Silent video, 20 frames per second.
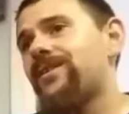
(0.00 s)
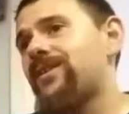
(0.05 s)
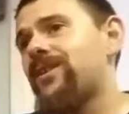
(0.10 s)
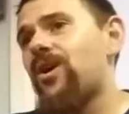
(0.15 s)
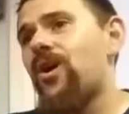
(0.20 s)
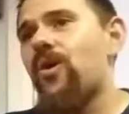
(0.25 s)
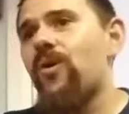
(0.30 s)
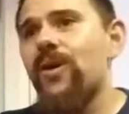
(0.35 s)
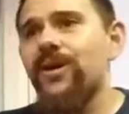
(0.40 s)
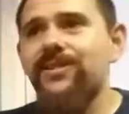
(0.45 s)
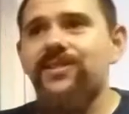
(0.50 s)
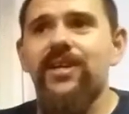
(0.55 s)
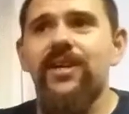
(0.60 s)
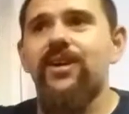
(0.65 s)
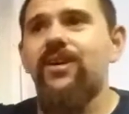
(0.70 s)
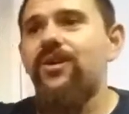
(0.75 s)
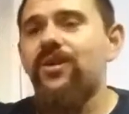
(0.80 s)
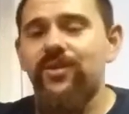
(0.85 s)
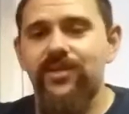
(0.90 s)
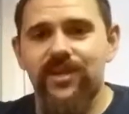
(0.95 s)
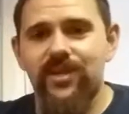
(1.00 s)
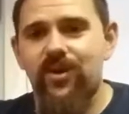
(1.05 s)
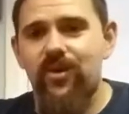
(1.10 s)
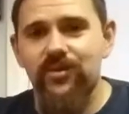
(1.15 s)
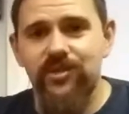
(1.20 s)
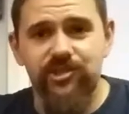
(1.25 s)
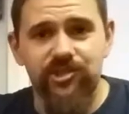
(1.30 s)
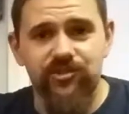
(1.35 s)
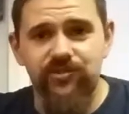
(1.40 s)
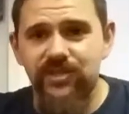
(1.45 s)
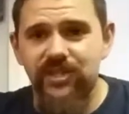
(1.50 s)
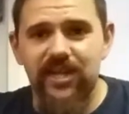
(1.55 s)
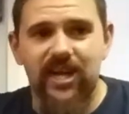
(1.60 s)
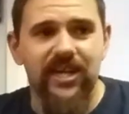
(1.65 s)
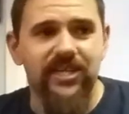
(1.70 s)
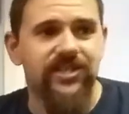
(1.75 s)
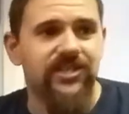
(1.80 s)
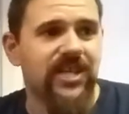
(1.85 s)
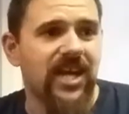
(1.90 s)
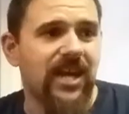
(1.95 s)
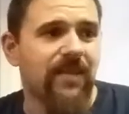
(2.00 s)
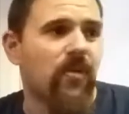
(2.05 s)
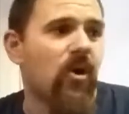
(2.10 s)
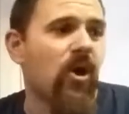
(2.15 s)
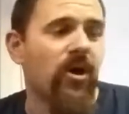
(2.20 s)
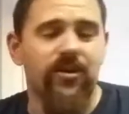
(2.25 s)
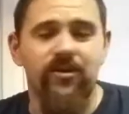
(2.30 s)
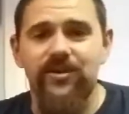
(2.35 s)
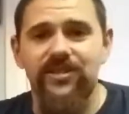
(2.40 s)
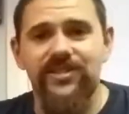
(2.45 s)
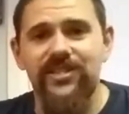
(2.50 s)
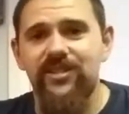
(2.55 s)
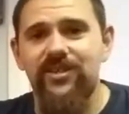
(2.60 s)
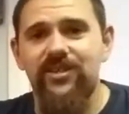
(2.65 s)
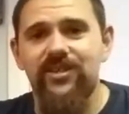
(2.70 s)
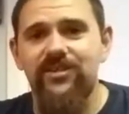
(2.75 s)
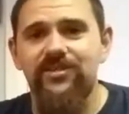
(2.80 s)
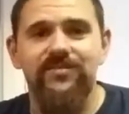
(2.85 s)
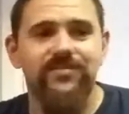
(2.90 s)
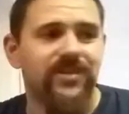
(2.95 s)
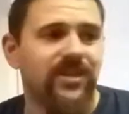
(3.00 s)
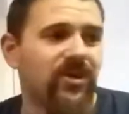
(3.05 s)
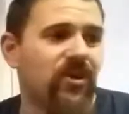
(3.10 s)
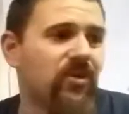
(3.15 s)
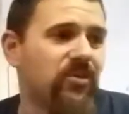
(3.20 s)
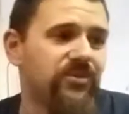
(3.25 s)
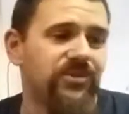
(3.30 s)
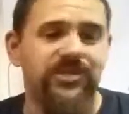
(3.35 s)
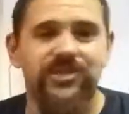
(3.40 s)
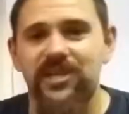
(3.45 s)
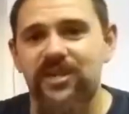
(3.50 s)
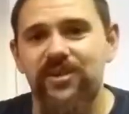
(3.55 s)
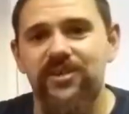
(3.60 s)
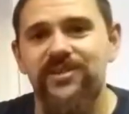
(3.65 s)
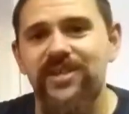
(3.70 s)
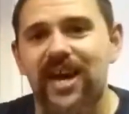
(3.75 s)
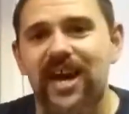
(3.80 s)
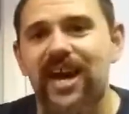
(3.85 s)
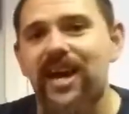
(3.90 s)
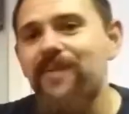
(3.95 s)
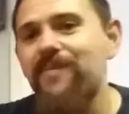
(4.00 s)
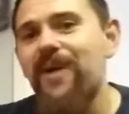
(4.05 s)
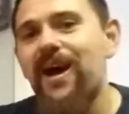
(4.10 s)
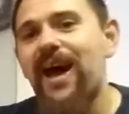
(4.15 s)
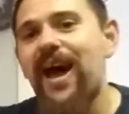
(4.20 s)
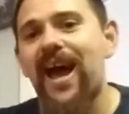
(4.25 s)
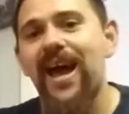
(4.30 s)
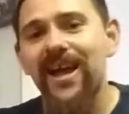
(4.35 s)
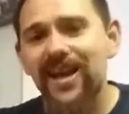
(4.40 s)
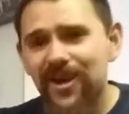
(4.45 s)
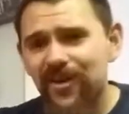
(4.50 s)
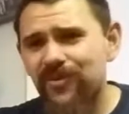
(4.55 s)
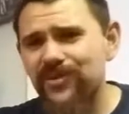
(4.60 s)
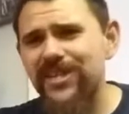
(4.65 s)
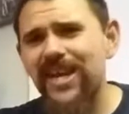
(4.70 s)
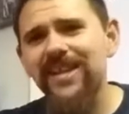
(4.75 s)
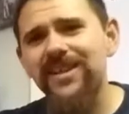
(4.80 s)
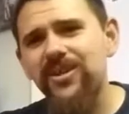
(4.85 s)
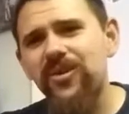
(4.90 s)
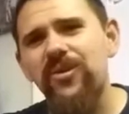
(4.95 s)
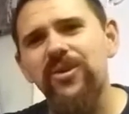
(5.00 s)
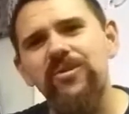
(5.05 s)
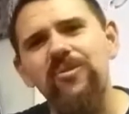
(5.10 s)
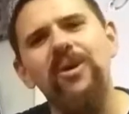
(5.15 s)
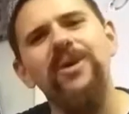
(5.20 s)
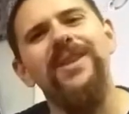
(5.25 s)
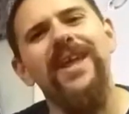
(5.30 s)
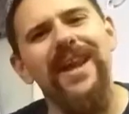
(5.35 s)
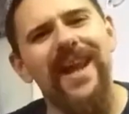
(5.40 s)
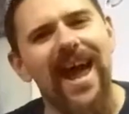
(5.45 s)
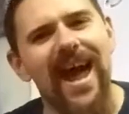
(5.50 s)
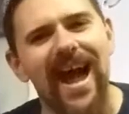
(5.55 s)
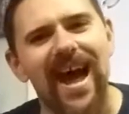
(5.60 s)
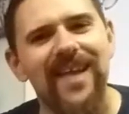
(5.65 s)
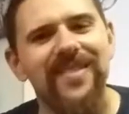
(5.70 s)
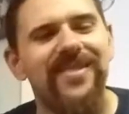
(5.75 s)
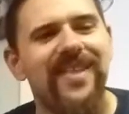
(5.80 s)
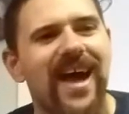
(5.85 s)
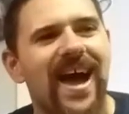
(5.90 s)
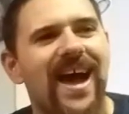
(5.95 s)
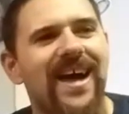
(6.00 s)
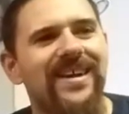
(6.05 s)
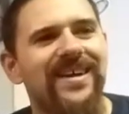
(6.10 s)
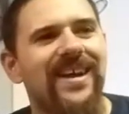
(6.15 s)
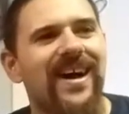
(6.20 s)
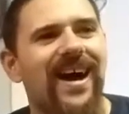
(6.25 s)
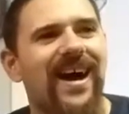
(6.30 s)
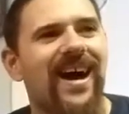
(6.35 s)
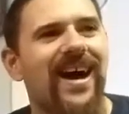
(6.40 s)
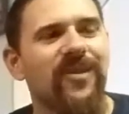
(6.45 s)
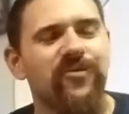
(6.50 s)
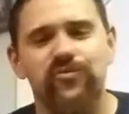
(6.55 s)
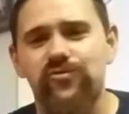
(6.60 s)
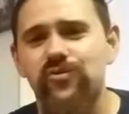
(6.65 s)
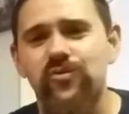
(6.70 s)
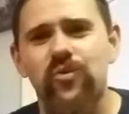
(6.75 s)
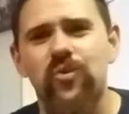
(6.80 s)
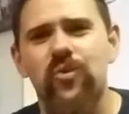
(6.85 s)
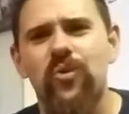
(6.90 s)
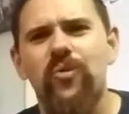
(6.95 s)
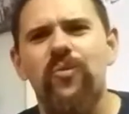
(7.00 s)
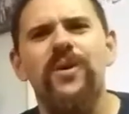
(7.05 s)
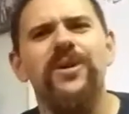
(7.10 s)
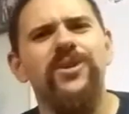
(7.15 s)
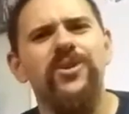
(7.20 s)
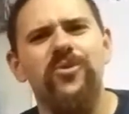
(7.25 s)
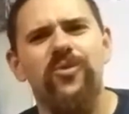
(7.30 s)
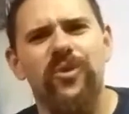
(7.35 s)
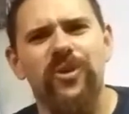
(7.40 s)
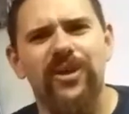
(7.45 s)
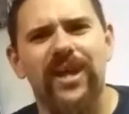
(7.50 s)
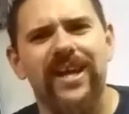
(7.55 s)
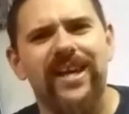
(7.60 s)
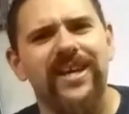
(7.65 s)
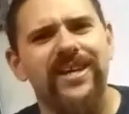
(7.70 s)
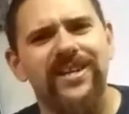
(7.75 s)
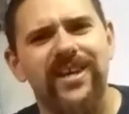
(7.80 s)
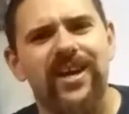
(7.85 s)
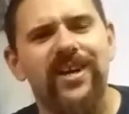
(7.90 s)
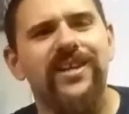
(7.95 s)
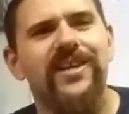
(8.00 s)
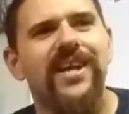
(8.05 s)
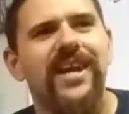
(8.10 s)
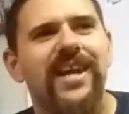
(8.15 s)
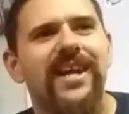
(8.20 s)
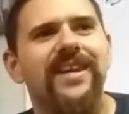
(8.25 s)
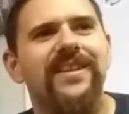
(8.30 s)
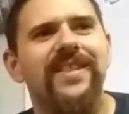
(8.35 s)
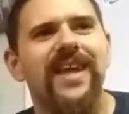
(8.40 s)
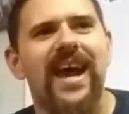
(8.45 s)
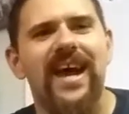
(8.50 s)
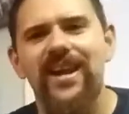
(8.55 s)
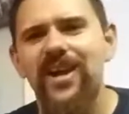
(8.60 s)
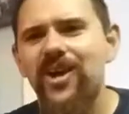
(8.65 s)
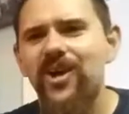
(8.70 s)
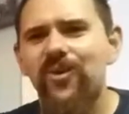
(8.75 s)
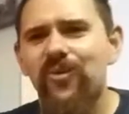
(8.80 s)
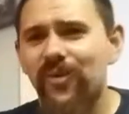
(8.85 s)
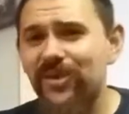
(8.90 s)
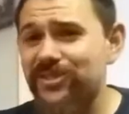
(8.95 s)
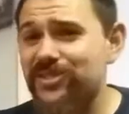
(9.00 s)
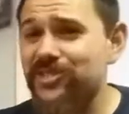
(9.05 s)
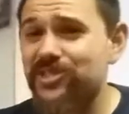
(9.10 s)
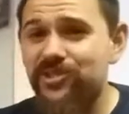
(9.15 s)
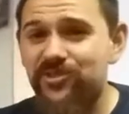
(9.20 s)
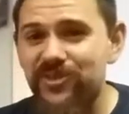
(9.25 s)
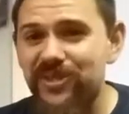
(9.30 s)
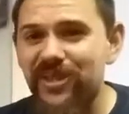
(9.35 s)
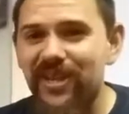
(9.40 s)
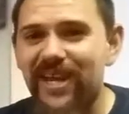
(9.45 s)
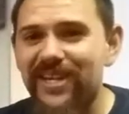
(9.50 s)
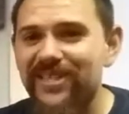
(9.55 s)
until, the street lights came on or until, it was dinner time. Was I the only one that had that rule when you were like a young kid that once the street